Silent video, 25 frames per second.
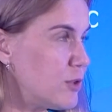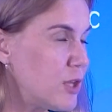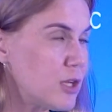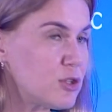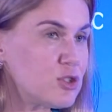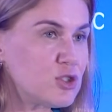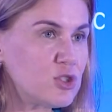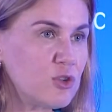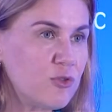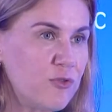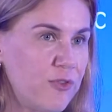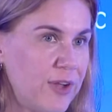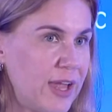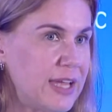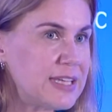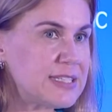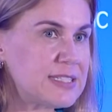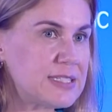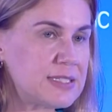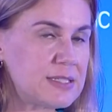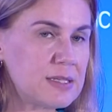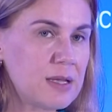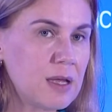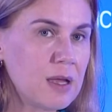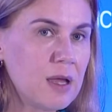just to
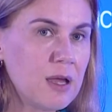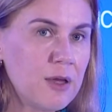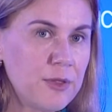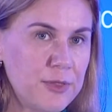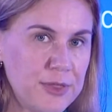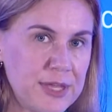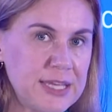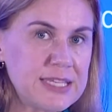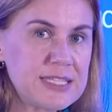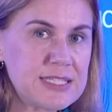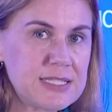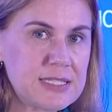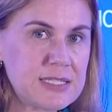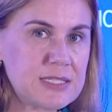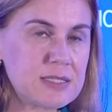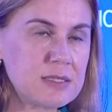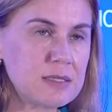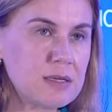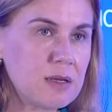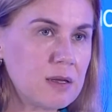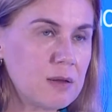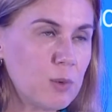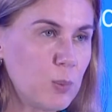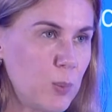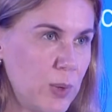face this
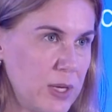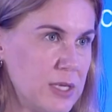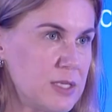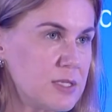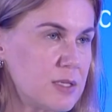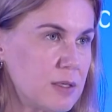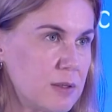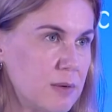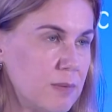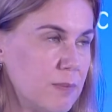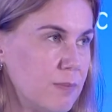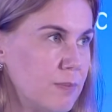winter,